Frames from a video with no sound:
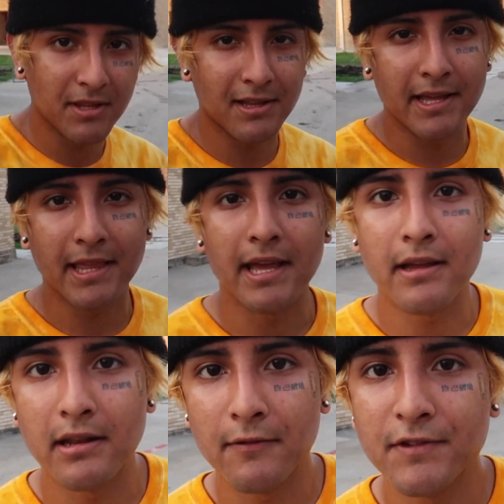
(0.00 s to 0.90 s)
thing like
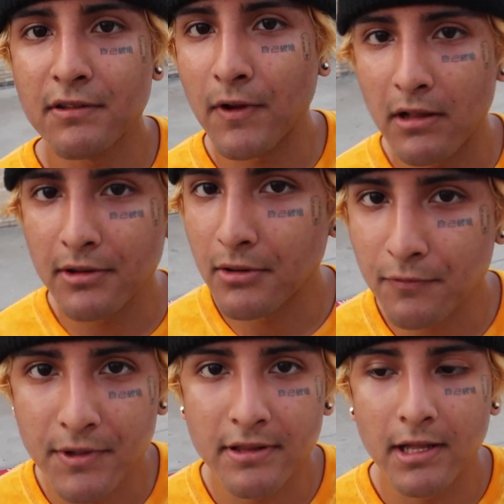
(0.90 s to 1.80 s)
that, kind of just follow your
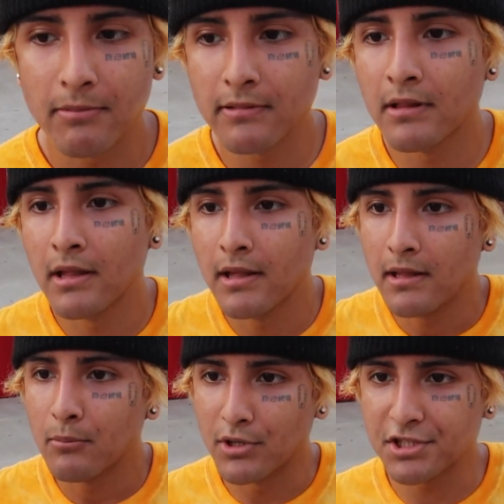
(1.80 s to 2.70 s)
own footsteps.
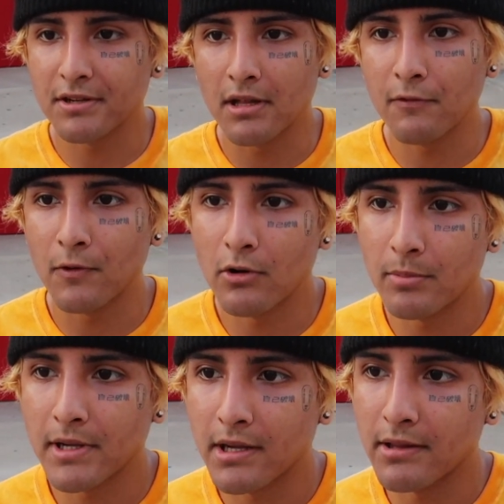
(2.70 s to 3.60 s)
Push yourself
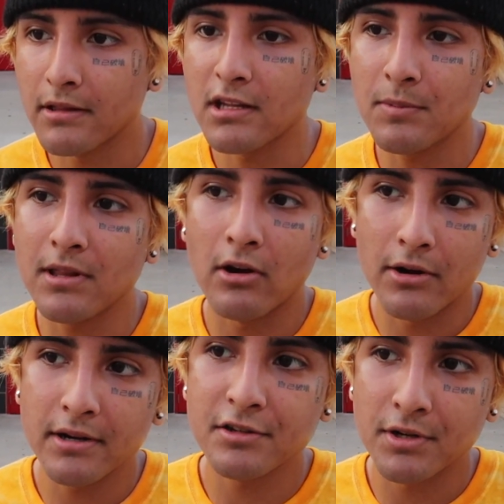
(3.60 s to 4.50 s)
forward because it's going to be the
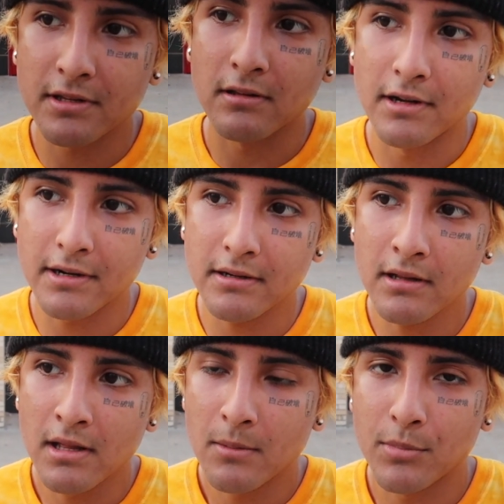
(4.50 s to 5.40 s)
hardest trick to learn,
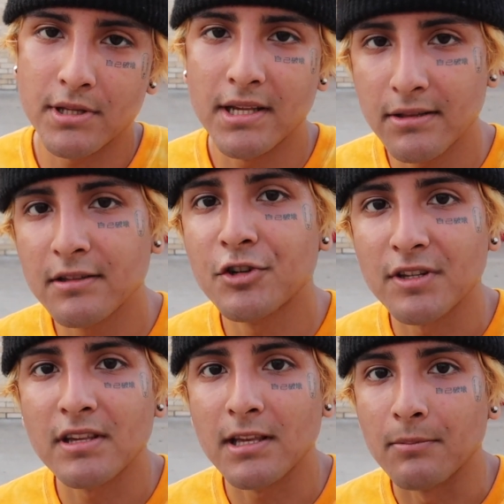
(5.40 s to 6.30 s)
but the easiest
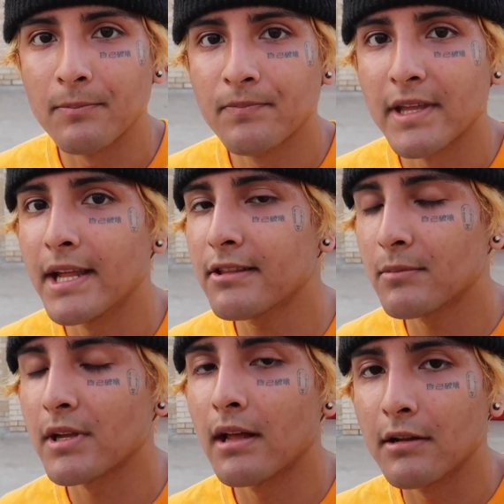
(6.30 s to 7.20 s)
trick to keep. And that's
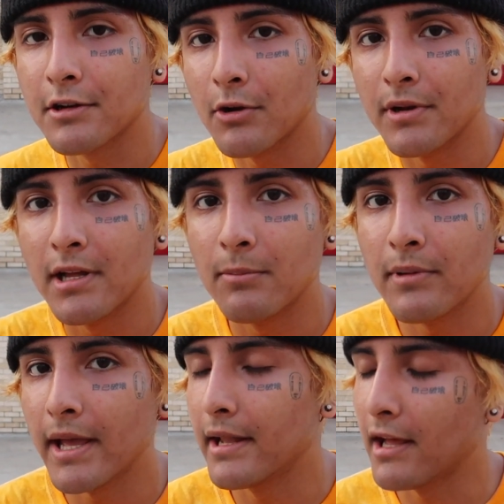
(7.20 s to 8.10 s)
something I learned growing up,
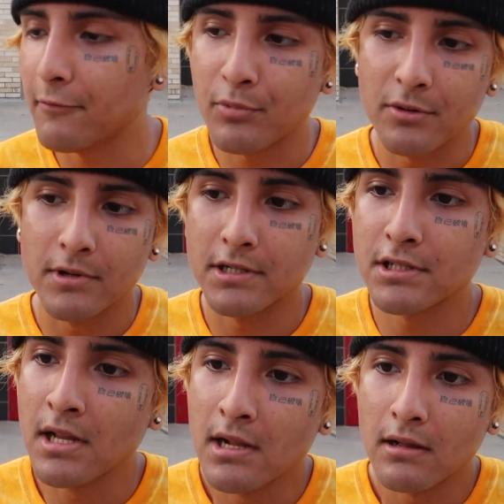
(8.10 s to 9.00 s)
and I've pretty
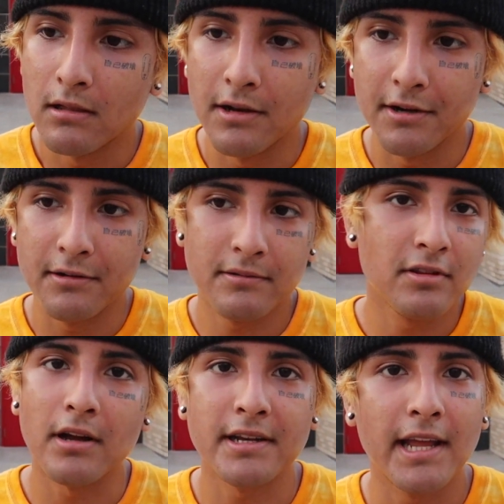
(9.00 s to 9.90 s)
much learned
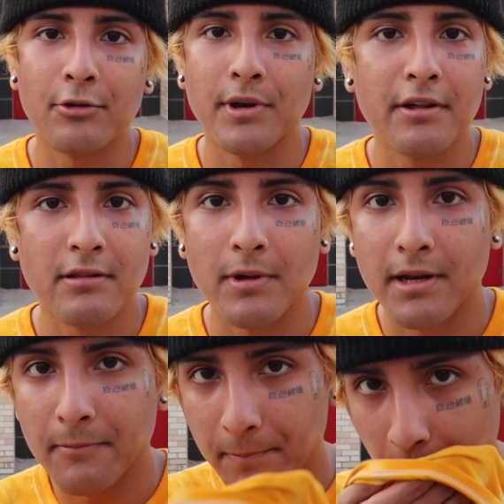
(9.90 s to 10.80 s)
talking to anyone else
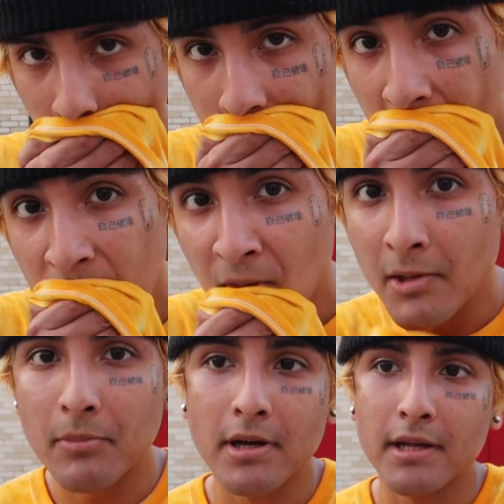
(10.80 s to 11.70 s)
about
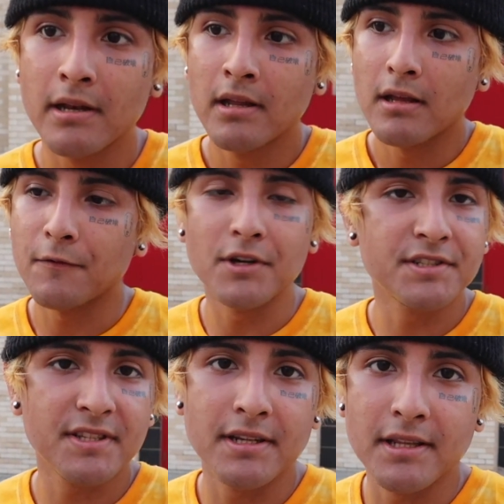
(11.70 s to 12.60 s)
it. But if you're
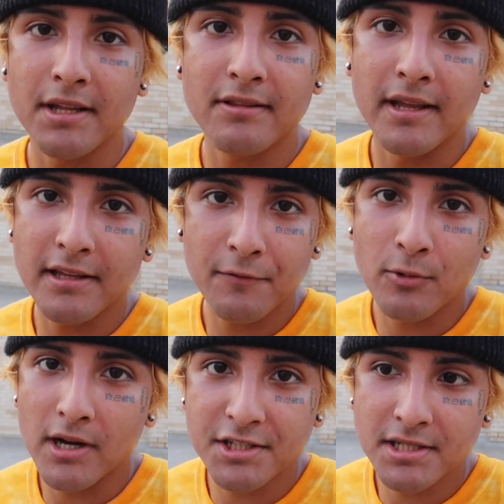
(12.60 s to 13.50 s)
interested in these, thank you for
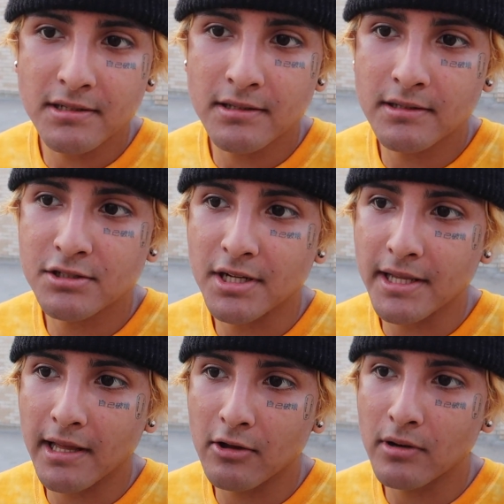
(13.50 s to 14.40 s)
watching.
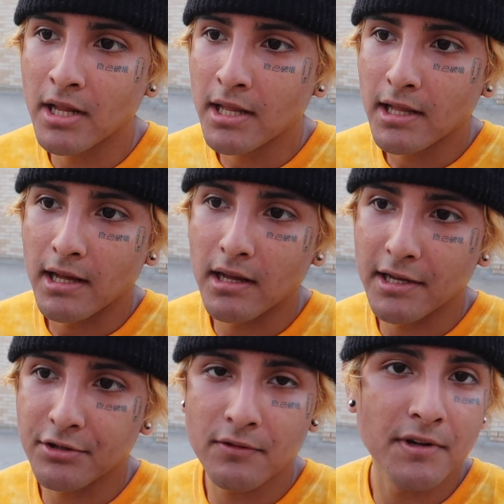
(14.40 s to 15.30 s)
Check out.
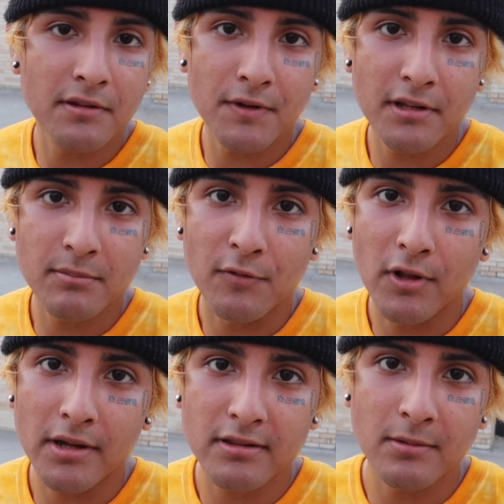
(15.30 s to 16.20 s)
I do have other videos, my
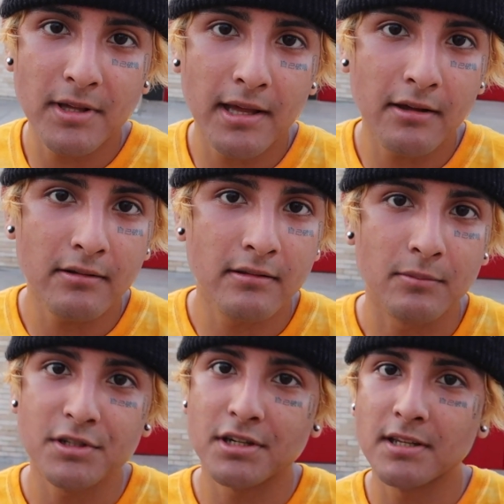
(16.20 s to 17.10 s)
vlogs coming out,
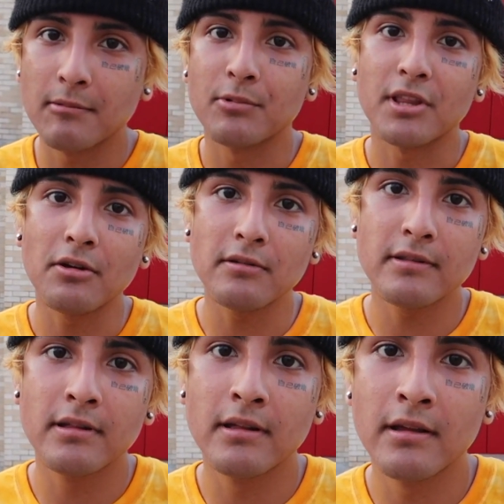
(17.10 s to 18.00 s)
so be sure to keep up with
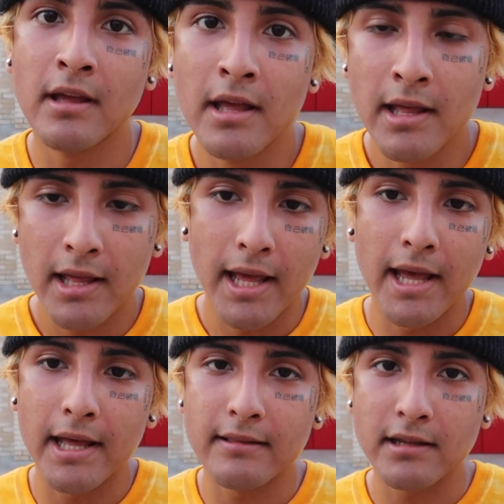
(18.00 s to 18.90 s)
those.
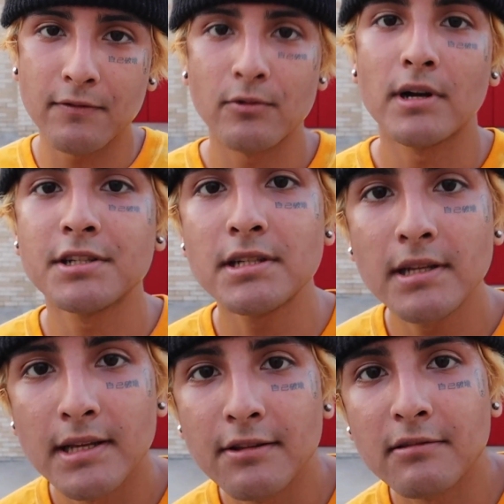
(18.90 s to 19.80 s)
And thank you for watching,
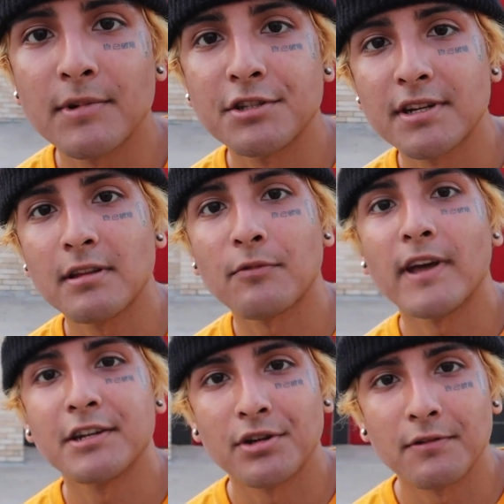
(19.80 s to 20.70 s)
and this is my trick tip of how to